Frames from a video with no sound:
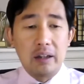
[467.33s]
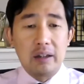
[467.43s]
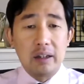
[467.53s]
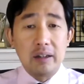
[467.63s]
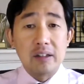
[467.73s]

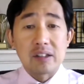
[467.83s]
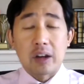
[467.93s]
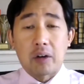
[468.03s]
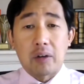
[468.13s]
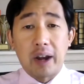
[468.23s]
this
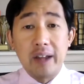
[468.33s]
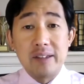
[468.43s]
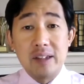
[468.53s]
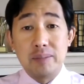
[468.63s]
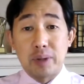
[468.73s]

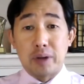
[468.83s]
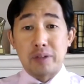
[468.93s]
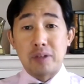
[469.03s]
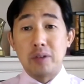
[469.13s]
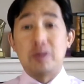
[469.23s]
crazy
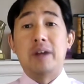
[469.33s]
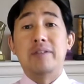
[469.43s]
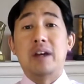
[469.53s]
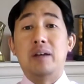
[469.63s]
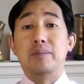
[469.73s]
person who I've
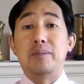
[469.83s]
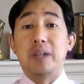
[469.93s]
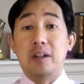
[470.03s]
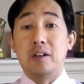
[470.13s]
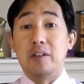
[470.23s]
helped make
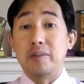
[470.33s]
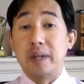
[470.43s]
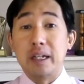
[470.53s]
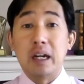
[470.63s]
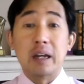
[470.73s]
a lot of
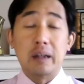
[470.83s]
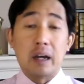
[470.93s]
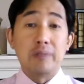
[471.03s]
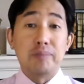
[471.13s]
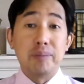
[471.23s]
money,
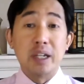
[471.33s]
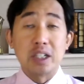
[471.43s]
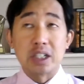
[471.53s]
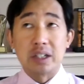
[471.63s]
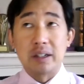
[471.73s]
I've
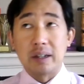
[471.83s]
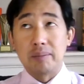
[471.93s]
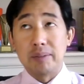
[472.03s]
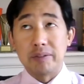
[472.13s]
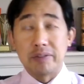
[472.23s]
mentioned them
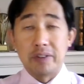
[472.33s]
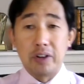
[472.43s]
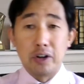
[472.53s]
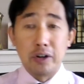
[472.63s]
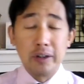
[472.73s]

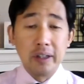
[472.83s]
before,